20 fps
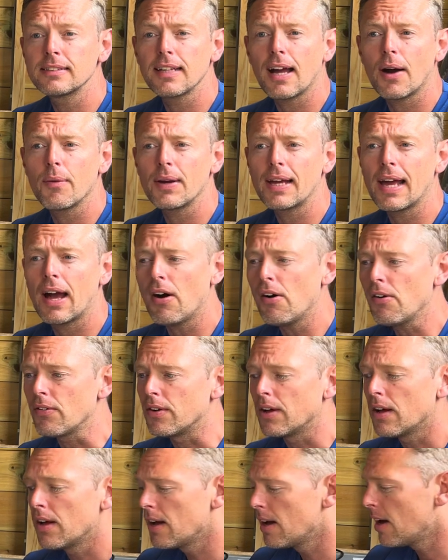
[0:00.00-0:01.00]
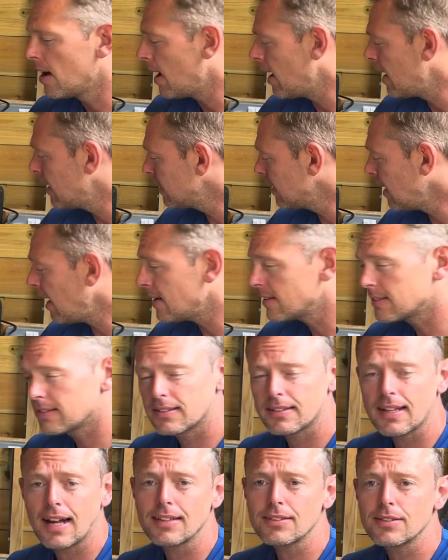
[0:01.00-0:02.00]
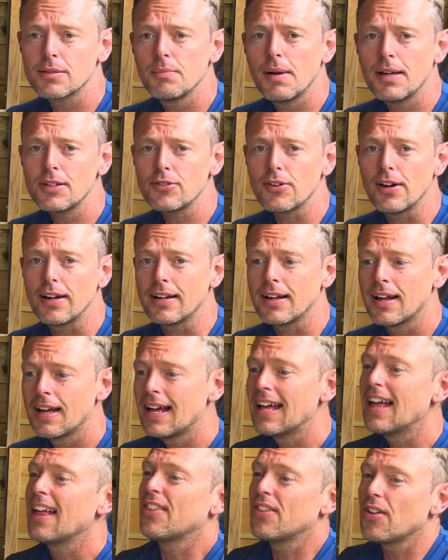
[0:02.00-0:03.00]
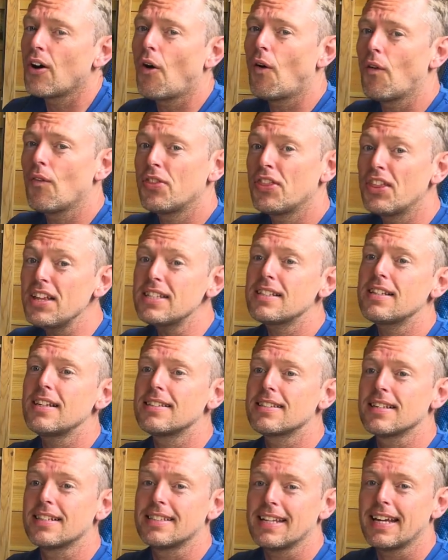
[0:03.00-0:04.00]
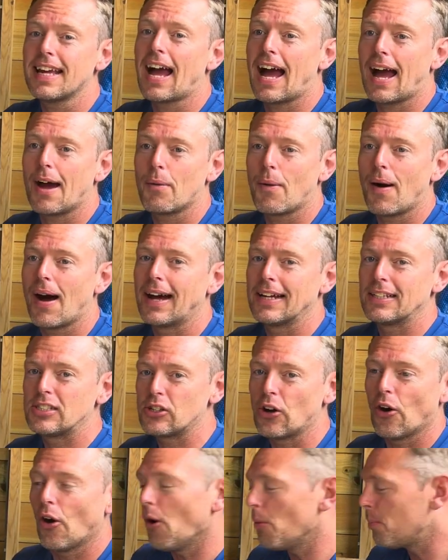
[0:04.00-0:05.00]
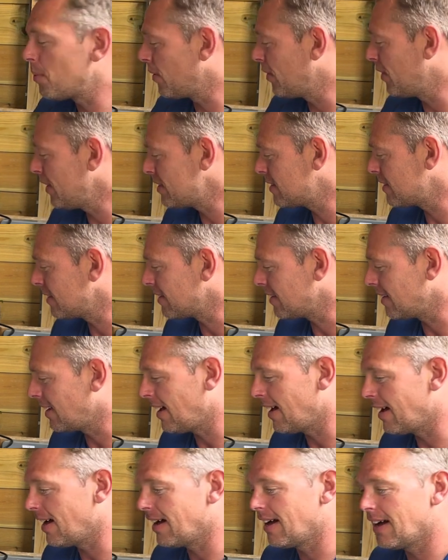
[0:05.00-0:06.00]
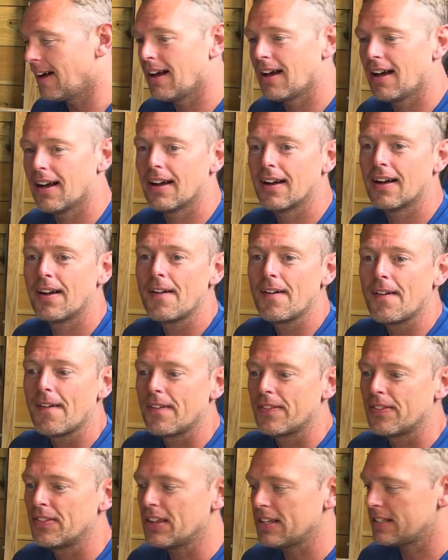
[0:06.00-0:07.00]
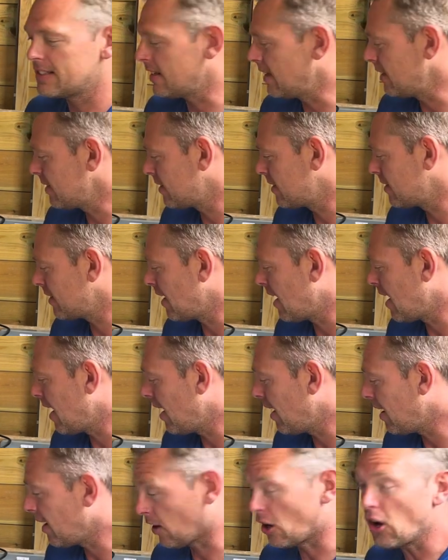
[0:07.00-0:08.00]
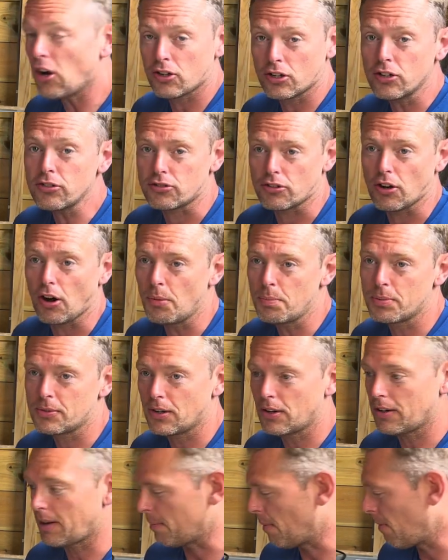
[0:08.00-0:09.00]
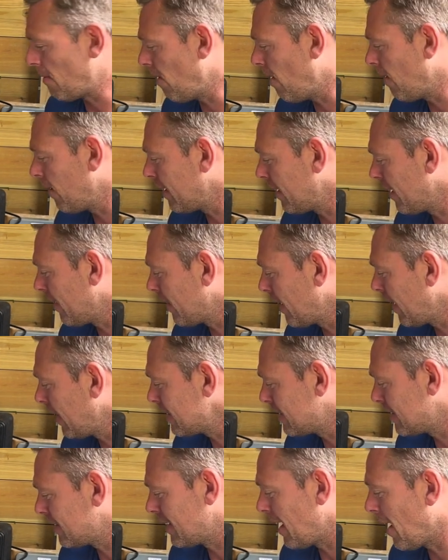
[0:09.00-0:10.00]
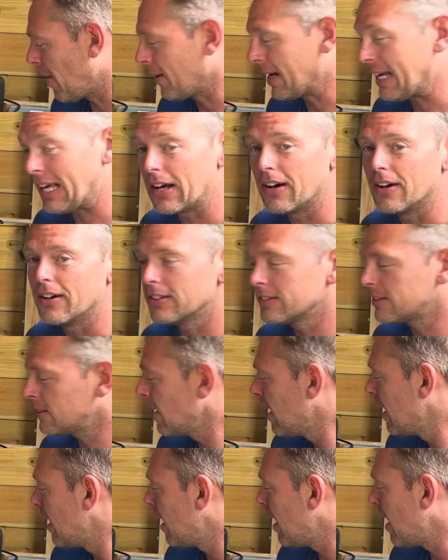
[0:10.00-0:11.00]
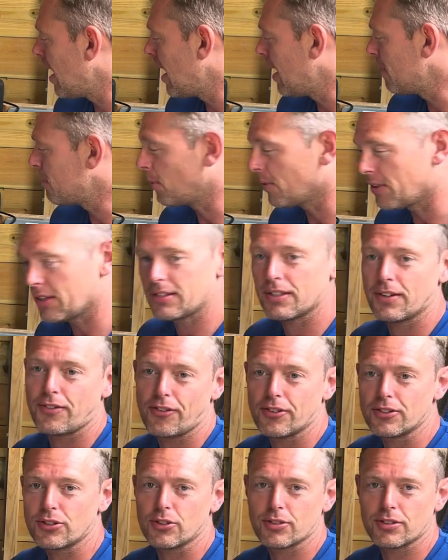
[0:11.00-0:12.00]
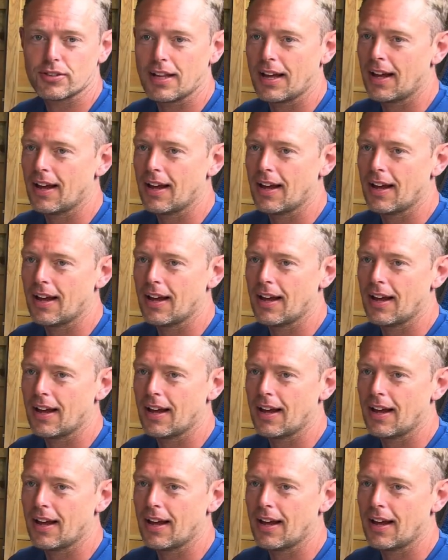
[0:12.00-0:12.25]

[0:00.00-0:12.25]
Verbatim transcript: how we get on. Uh, yeah, start some measuring. This is a DIY job. This in, uh, uh this is uh, a, a, good job, don't get me wrong, and I'd like to see how it goes, uh, but this is for just